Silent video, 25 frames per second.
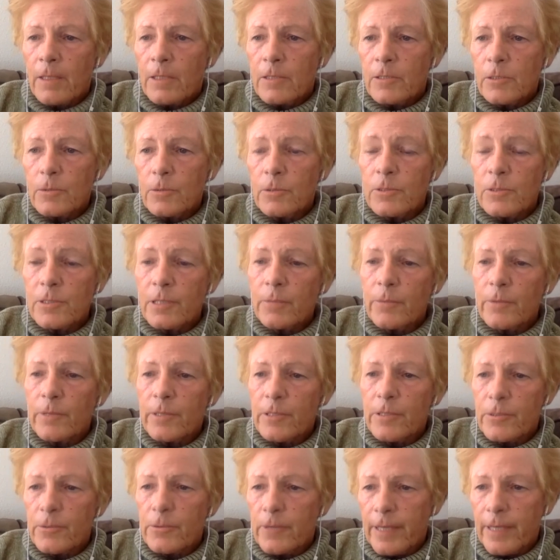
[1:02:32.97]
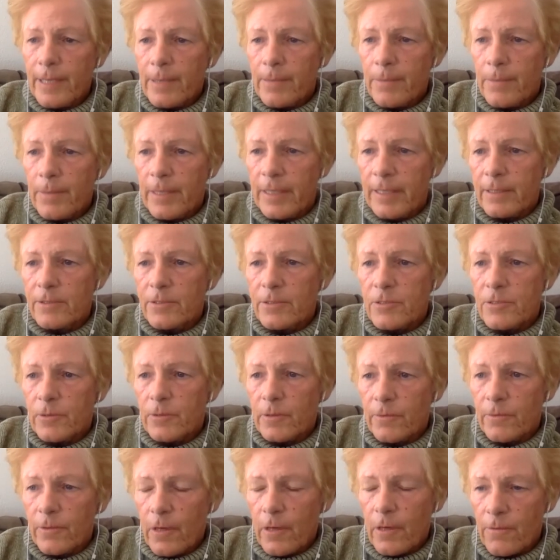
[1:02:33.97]
So in summary, two campaigns
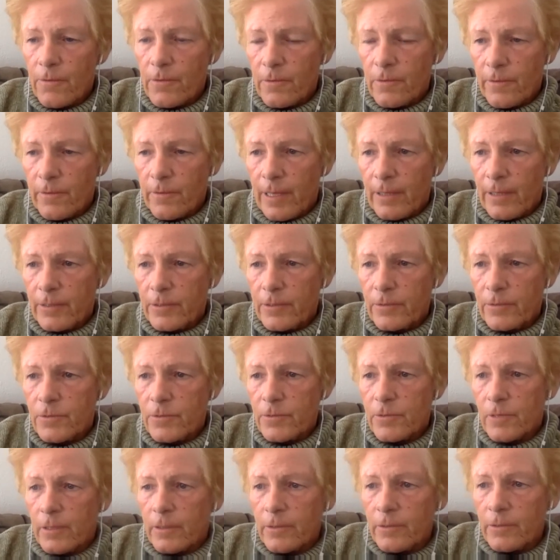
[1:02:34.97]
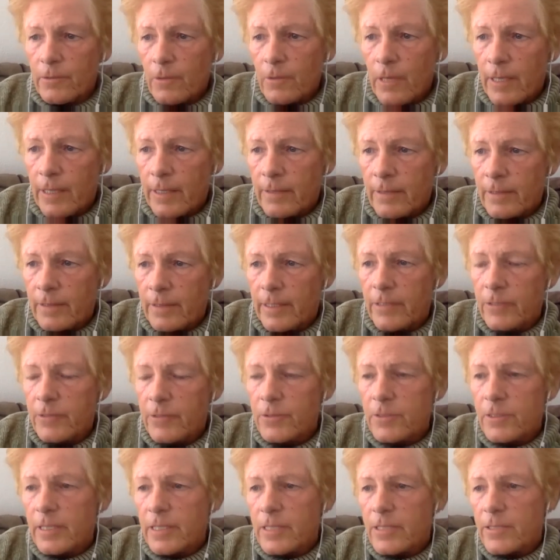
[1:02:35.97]
driven off the values underlying the
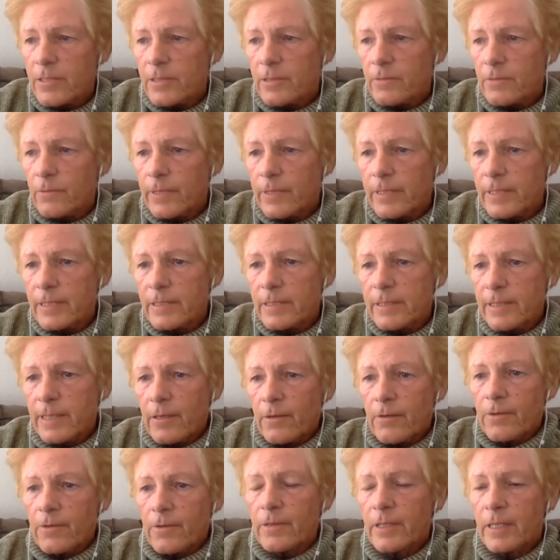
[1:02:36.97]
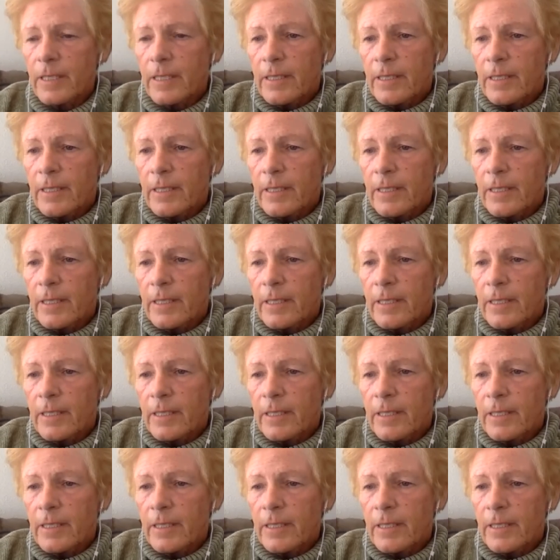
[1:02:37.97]
intersection of race and health,